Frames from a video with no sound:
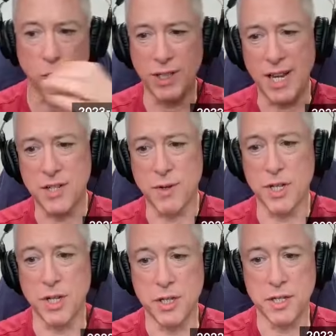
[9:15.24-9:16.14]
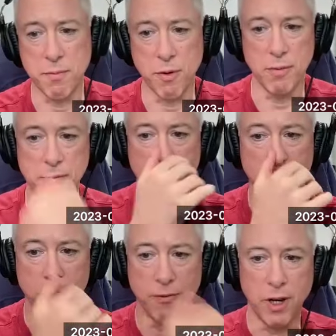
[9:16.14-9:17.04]
of one last question on this point before
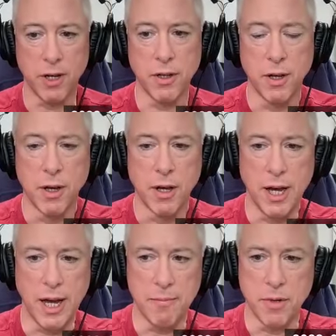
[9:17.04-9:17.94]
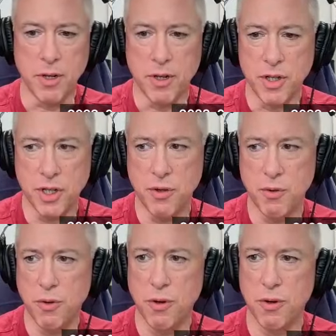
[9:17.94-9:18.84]
we move on: um, Do
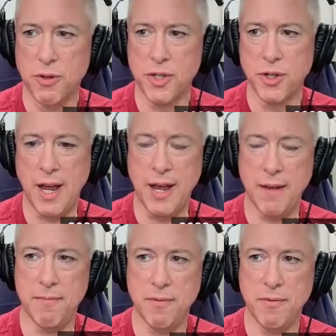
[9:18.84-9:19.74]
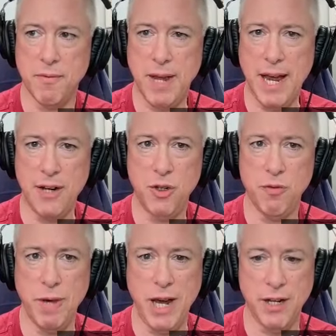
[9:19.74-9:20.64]
you sort of uh, how do
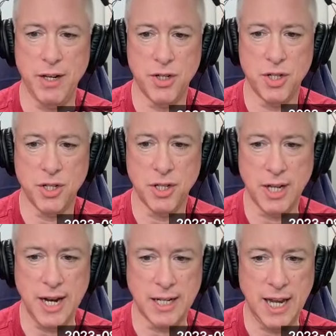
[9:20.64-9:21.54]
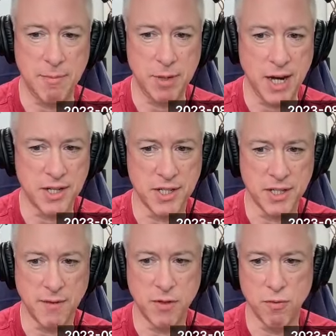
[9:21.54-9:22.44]
you manage like KPIs and
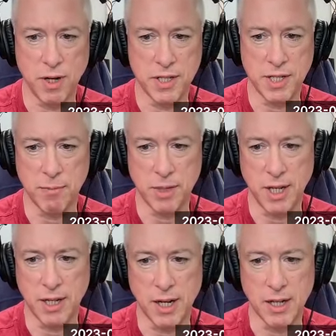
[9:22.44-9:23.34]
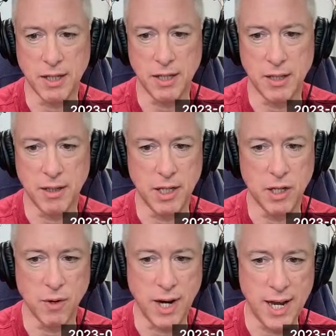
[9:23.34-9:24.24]
stuff? Do you run something like
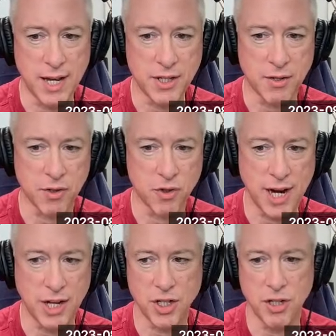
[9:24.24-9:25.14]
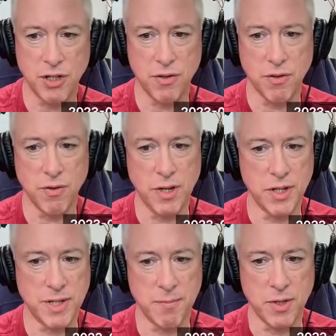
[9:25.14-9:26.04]
EOS or Traction or
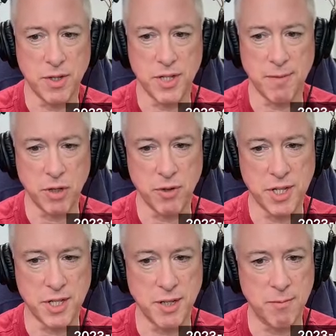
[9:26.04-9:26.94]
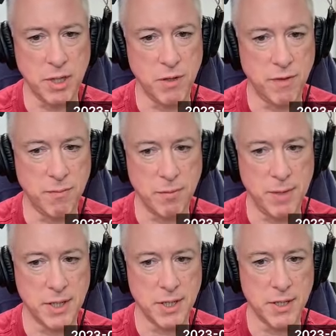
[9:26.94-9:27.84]
is some is some other system that you've
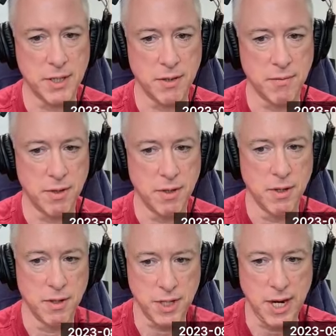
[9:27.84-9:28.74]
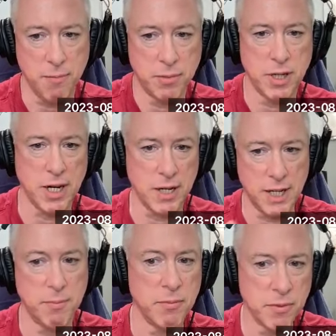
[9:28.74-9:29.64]
implemented to to help kind of
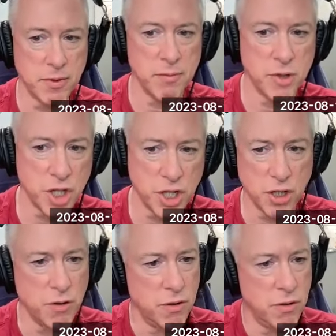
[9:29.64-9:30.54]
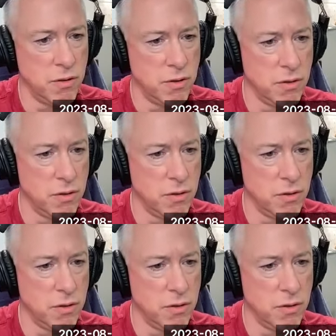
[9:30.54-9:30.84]
keep the machine going?